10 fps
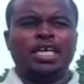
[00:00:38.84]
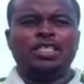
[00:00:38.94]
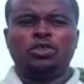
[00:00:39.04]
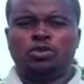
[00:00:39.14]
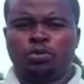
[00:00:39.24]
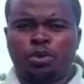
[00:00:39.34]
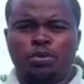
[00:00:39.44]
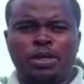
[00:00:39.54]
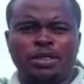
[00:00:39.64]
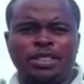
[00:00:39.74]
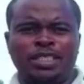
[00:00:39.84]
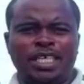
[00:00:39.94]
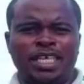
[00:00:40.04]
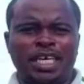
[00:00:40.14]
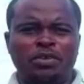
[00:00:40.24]
to probably
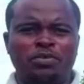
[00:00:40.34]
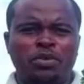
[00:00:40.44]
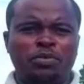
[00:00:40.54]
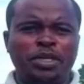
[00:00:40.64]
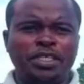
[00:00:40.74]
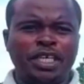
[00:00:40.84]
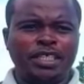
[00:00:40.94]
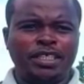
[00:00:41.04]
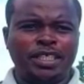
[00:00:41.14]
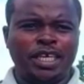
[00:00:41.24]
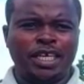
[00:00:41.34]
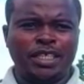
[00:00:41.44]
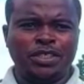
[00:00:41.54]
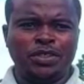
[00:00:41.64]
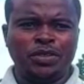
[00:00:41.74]
take care of your pregnant,
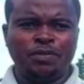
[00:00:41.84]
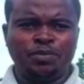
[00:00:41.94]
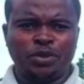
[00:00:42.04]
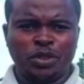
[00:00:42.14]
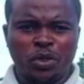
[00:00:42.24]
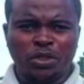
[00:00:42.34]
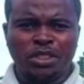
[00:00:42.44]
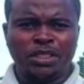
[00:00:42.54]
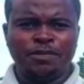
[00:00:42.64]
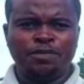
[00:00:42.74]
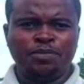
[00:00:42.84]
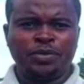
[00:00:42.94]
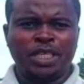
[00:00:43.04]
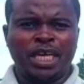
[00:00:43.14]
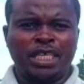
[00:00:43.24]
goats.
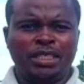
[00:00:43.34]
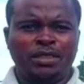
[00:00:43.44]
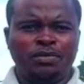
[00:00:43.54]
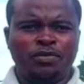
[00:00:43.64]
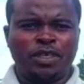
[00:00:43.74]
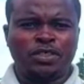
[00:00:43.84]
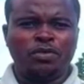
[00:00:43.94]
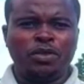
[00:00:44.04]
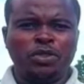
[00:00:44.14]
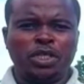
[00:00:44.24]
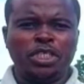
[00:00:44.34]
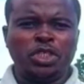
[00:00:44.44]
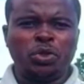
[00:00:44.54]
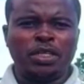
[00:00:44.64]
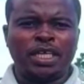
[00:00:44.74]
First of all, to
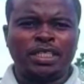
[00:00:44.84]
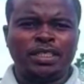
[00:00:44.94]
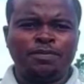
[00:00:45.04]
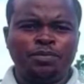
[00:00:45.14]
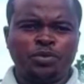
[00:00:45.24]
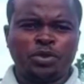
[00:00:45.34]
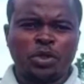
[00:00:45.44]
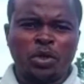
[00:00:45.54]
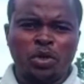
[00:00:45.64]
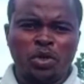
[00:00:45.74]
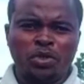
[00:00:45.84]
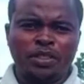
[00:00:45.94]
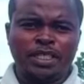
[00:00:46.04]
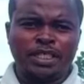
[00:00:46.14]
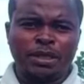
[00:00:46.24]
ensure that
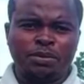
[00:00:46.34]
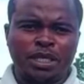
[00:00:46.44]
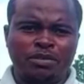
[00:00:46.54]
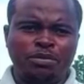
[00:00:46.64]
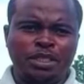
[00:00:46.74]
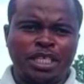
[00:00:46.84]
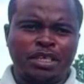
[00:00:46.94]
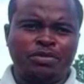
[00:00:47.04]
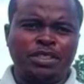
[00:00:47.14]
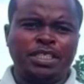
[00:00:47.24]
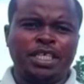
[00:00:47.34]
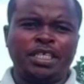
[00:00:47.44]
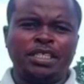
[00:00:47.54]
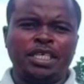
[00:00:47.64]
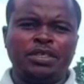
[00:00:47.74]
all the steps have been carefully
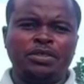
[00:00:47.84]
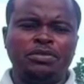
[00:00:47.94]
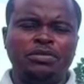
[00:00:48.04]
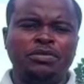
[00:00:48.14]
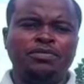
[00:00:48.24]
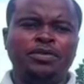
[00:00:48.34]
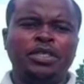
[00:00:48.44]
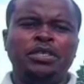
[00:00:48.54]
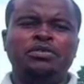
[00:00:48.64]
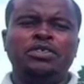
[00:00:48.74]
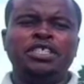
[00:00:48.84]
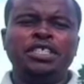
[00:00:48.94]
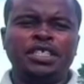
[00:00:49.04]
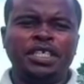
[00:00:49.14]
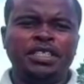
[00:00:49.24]
taken care of. For
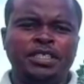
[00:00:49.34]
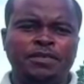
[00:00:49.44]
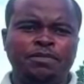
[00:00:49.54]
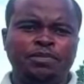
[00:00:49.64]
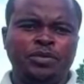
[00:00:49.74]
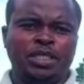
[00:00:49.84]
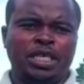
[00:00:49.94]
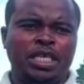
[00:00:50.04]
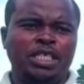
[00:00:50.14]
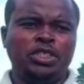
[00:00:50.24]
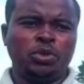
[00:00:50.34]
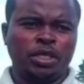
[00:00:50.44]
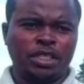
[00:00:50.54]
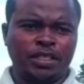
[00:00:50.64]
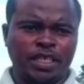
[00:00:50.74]
instance,
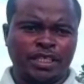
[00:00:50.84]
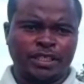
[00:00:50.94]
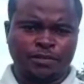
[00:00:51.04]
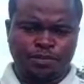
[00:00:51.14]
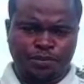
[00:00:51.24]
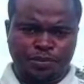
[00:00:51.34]
ensuring that